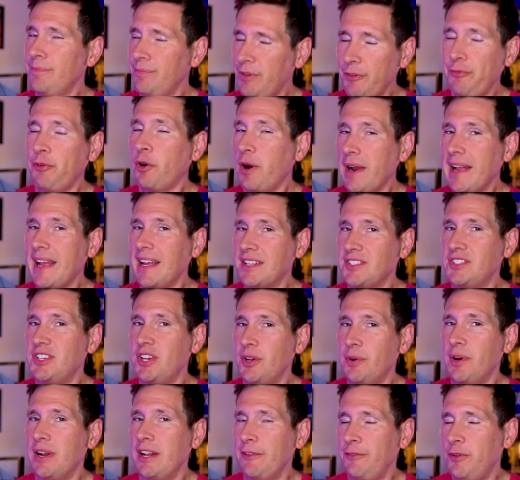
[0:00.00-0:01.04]
Before I get
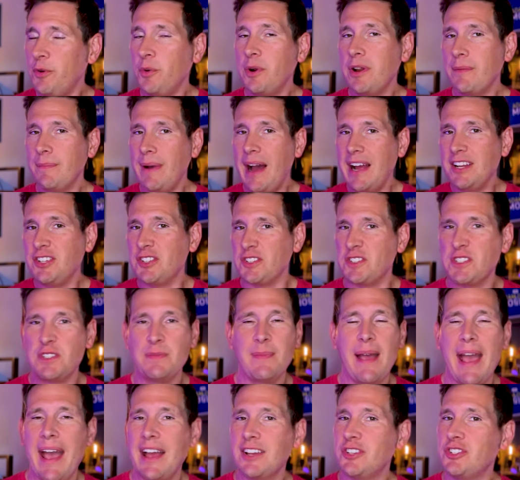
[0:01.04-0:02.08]
to it, if you wouldn't mind just
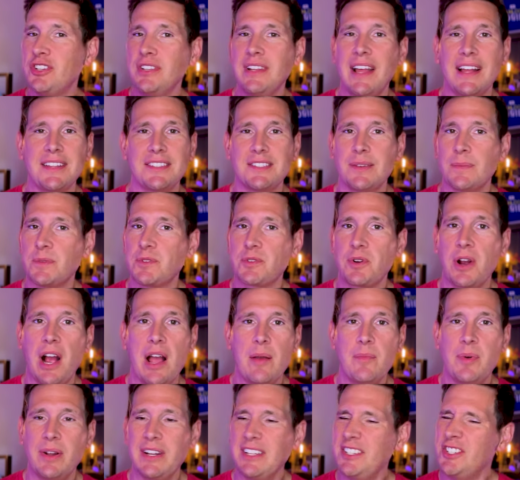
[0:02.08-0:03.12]
smashing that
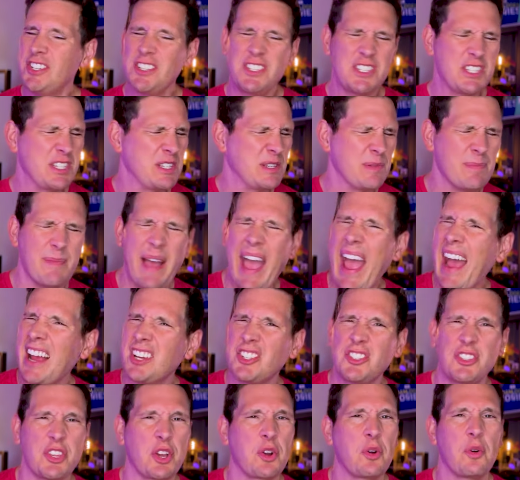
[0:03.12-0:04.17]
subscribe button, just
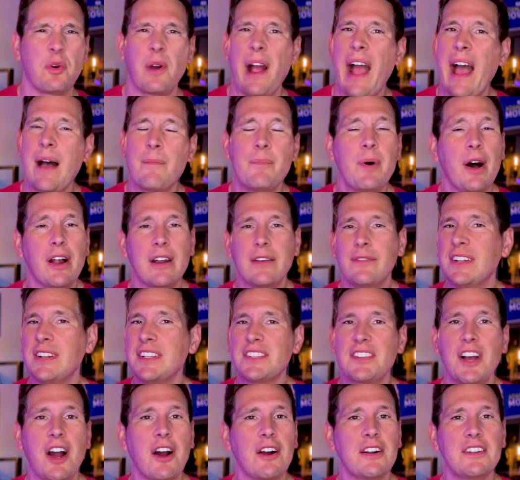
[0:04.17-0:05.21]
smash the crap out
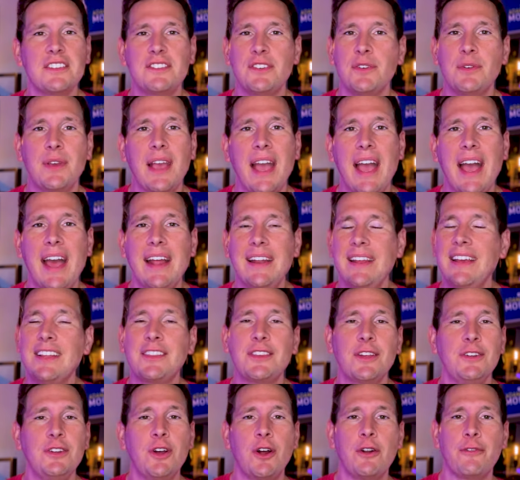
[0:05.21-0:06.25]
as hard as you can, hit
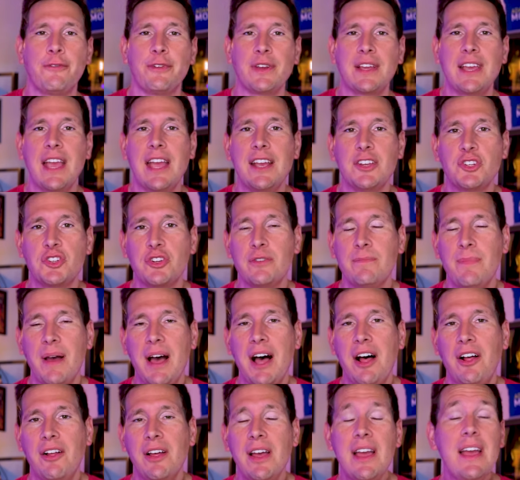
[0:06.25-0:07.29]
the notification
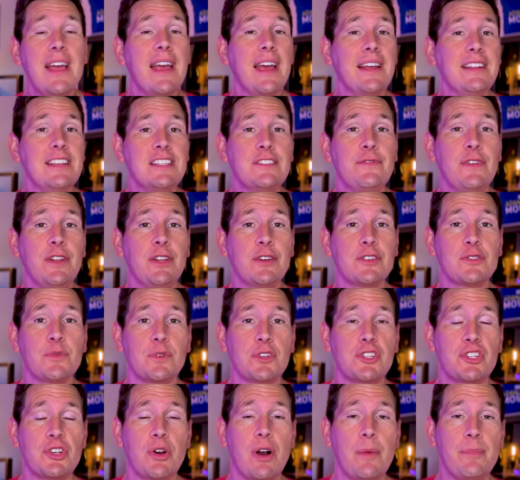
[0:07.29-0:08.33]
bell, and these videos will
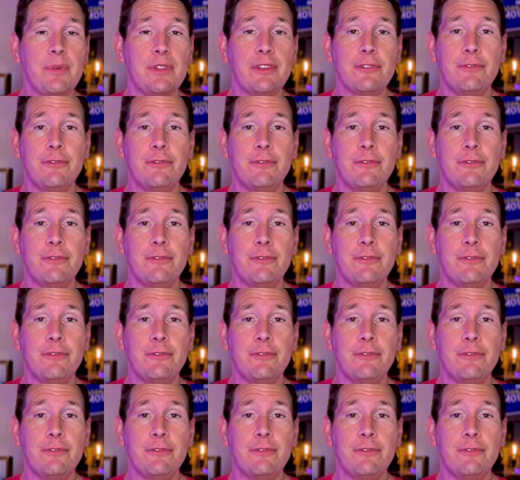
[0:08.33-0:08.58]
show up in the